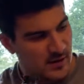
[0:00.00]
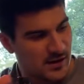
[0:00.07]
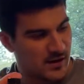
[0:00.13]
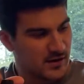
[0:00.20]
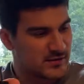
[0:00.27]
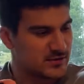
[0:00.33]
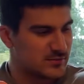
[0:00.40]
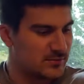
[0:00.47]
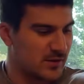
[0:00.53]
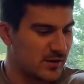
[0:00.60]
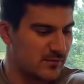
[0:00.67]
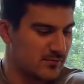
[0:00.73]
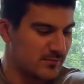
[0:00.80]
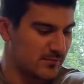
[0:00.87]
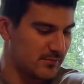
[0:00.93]
I actually
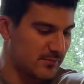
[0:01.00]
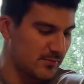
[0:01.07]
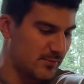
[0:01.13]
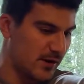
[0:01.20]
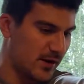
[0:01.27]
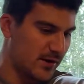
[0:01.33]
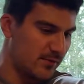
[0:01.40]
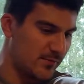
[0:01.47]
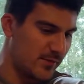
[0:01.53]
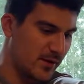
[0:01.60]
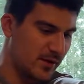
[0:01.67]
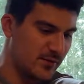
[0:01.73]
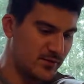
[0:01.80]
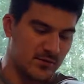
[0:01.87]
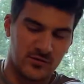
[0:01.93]
made, might have
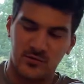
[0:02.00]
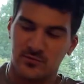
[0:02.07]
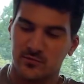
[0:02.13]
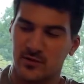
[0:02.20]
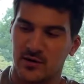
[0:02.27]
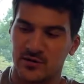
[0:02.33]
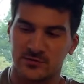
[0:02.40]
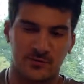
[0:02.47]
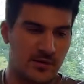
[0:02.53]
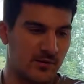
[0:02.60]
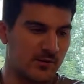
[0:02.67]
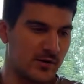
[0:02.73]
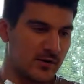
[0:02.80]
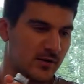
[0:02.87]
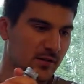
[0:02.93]
made too much, but I
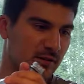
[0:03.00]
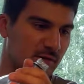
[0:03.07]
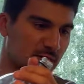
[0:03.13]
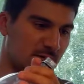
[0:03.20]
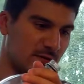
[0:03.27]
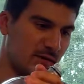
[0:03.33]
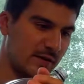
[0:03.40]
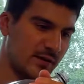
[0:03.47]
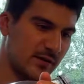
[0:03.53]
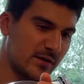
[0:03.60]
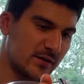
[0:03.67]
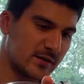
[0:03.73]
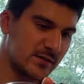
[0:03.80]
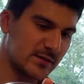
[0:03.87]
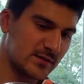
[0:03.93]
want a little greener
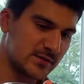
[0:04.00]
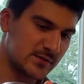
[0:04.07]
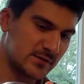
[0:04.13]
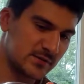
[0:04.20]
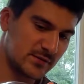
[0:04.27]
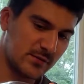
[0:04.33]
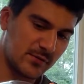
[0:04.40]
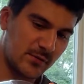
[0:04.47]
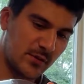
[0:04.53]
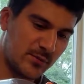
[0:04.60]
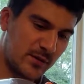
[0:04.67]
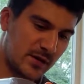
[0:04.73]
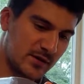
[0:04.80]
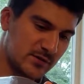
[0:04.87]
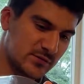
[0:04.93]
because I'm going
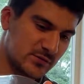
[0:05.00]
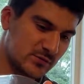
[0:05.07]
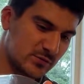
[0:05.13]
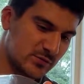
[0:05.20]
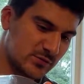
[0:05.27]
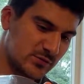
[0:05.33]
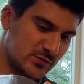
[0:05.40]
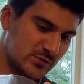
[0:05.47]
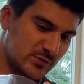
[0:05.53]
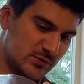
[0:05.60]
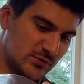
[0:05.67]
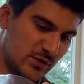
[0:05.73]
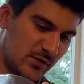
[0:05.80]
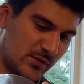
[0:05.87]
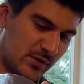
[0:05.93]
back to school soon,
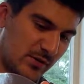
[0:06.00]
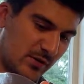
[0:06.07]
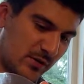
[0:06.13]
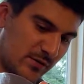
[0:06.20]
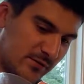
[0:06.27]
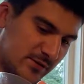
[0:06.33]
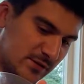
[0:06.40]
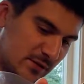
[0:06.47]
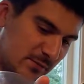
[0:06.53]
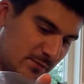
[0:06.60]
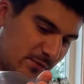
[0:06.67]
so I want to harvest it